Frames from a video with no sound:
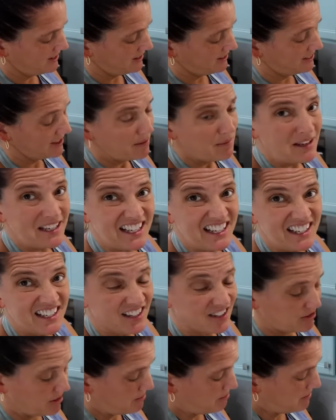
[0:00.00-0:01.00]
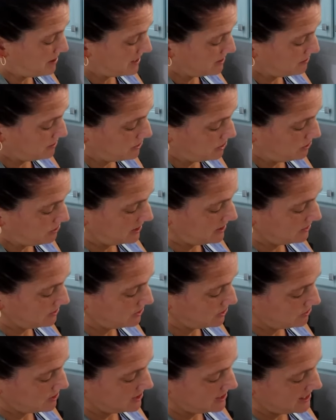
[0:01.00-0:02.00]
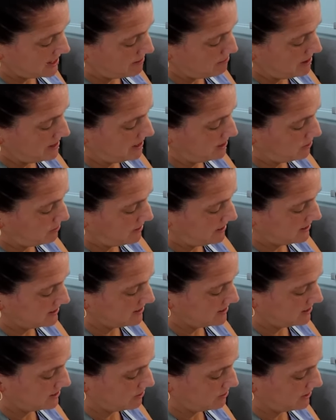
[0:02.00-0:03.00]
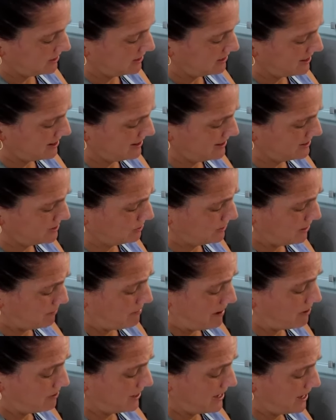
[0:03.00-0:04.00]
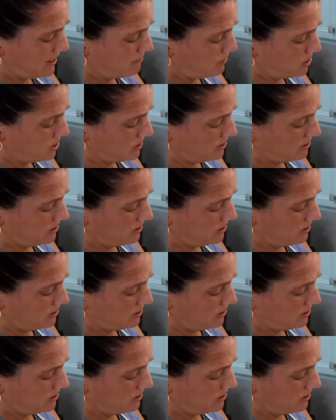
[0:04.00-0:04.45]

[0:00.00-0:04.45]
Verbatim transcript: And they've been eating it, so I might as well do it. It'll stretch that meat a little bit because it is only, I think it's only a pound of hamburger.